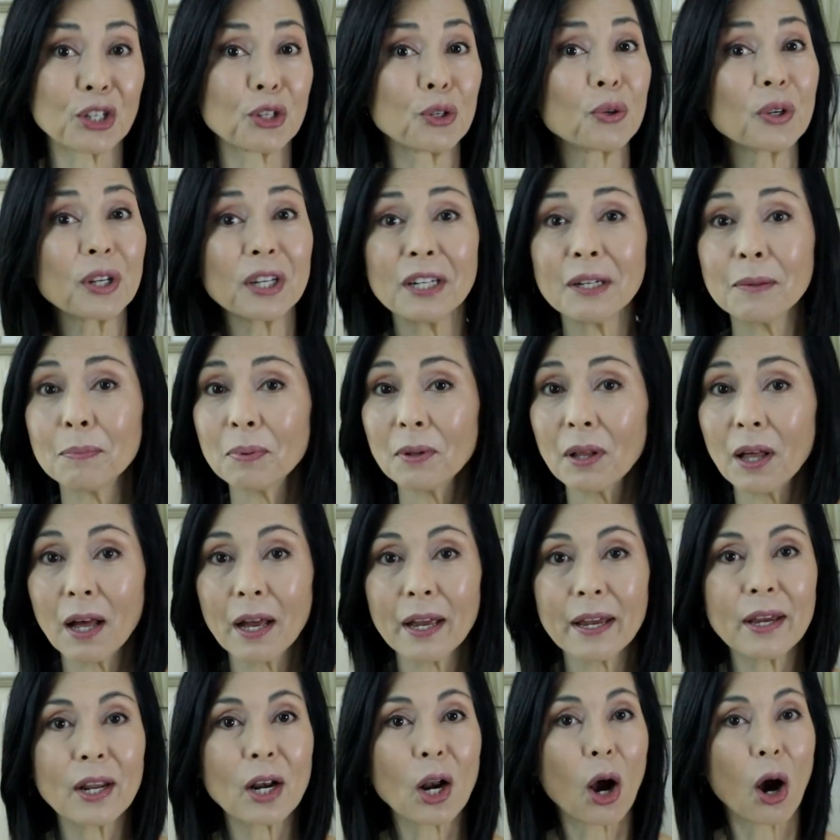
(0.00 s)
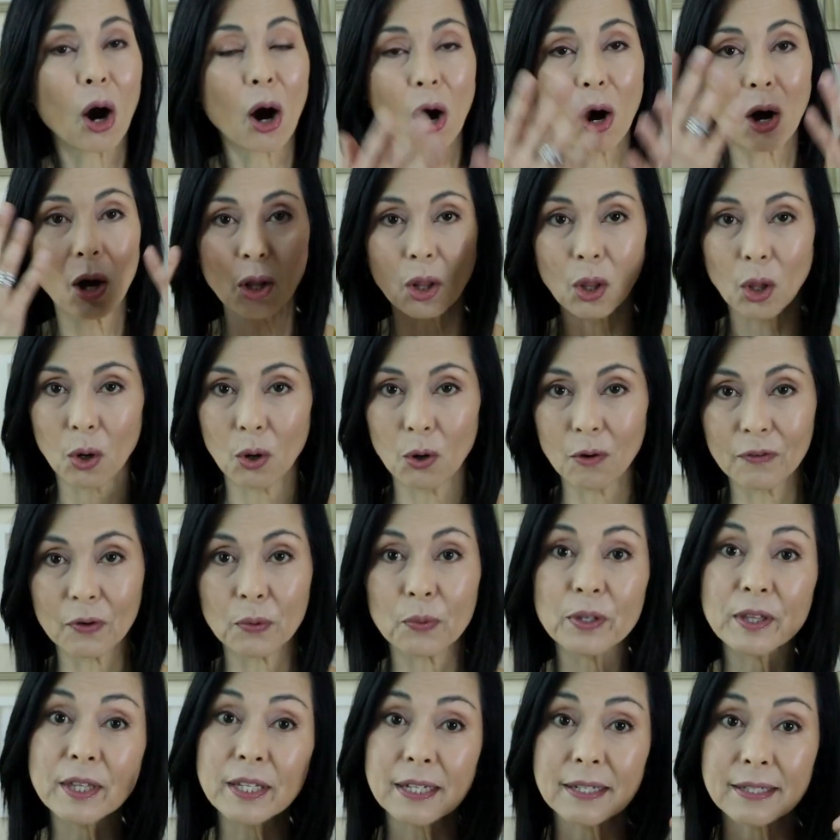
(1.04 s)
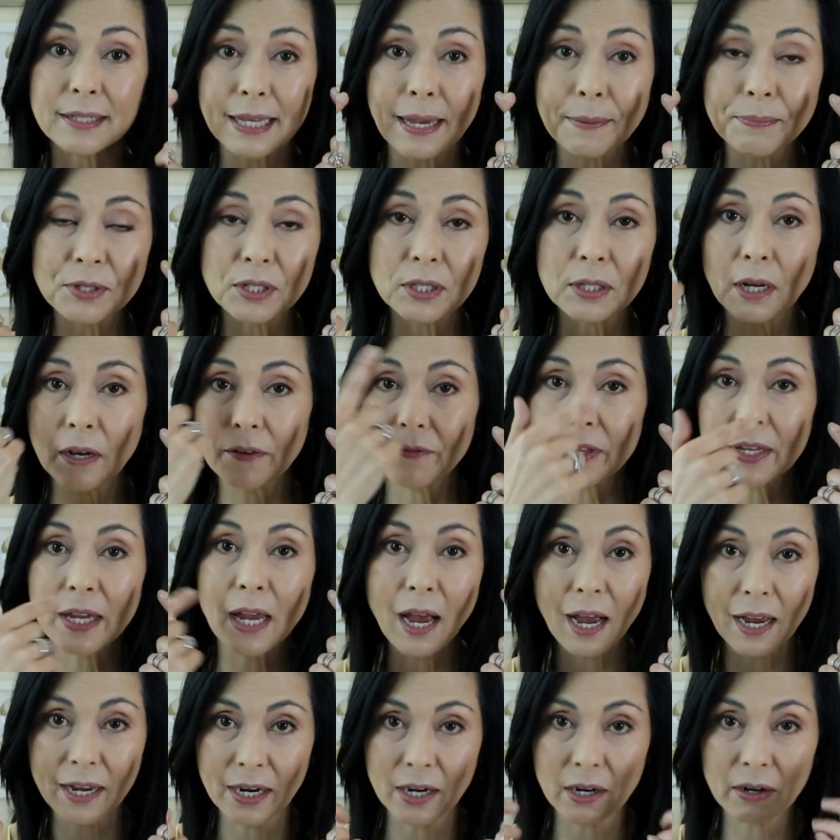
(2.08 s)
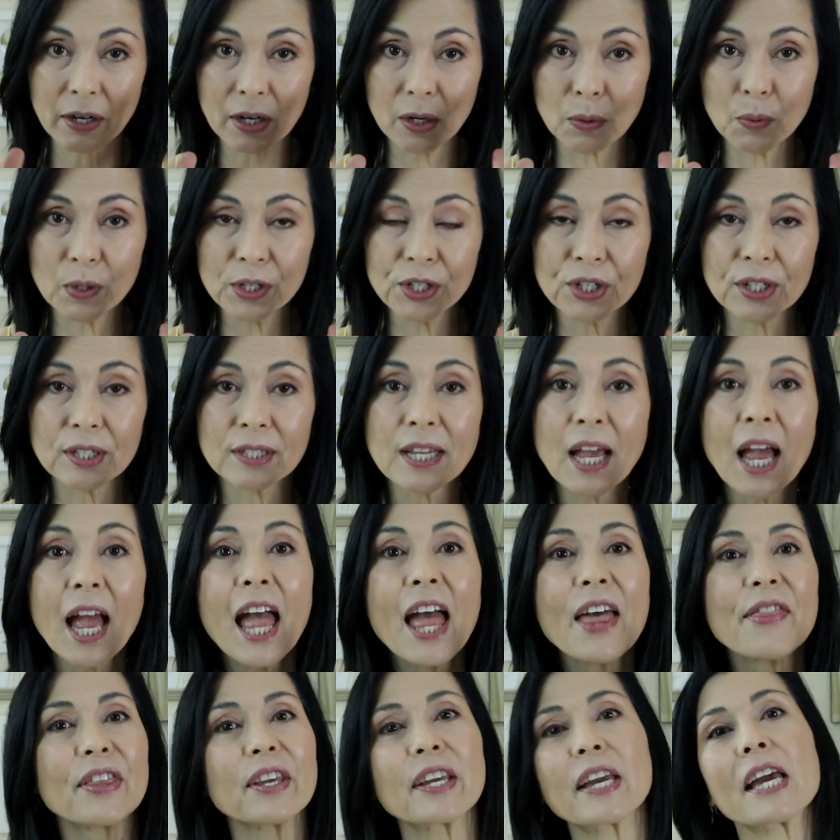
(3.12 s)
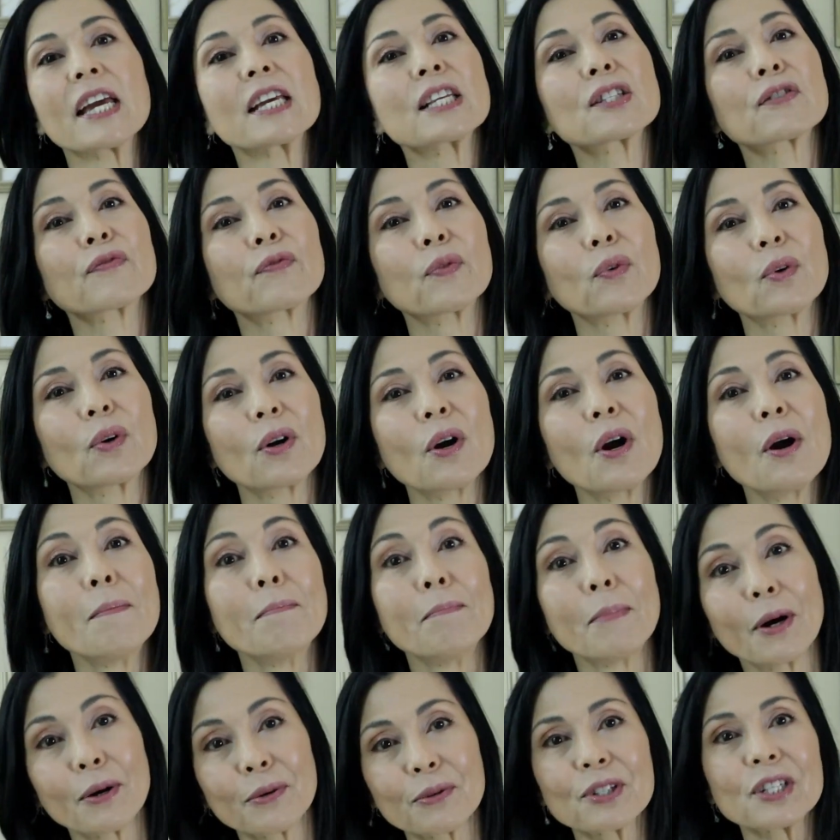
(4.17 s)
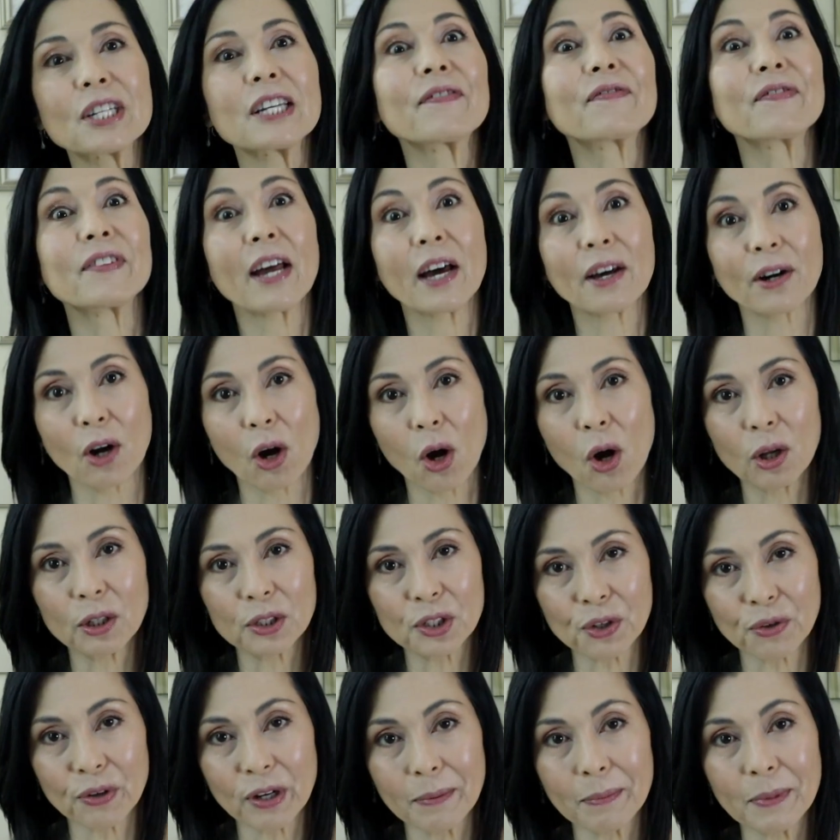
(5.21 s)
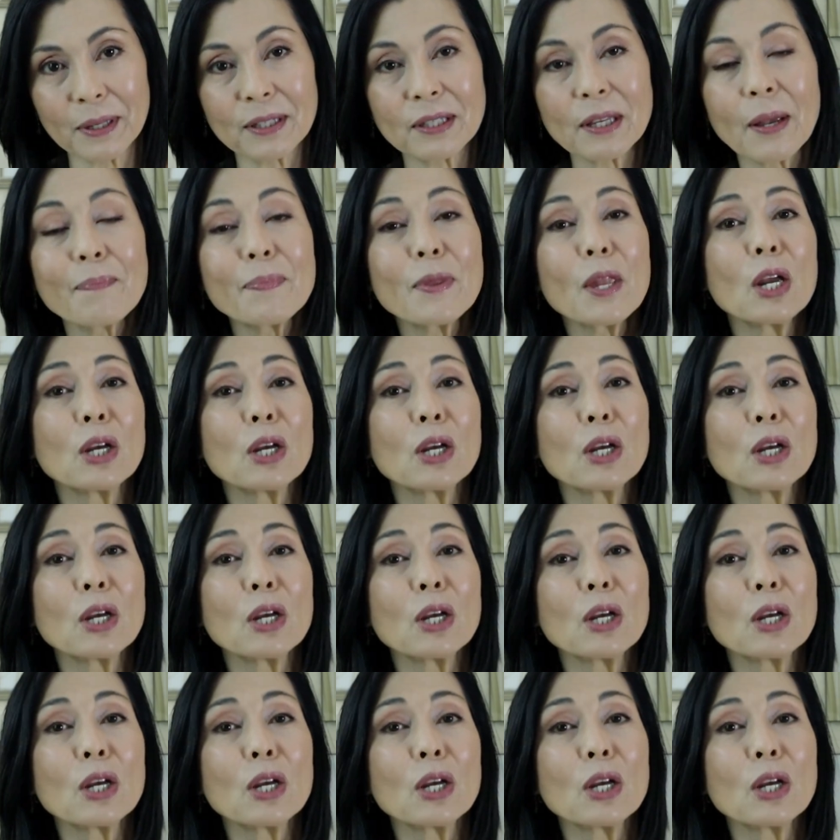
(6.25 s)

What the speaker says: You can apply it all over, with the exception of the eye area, which is the case for most, if not all, treatments.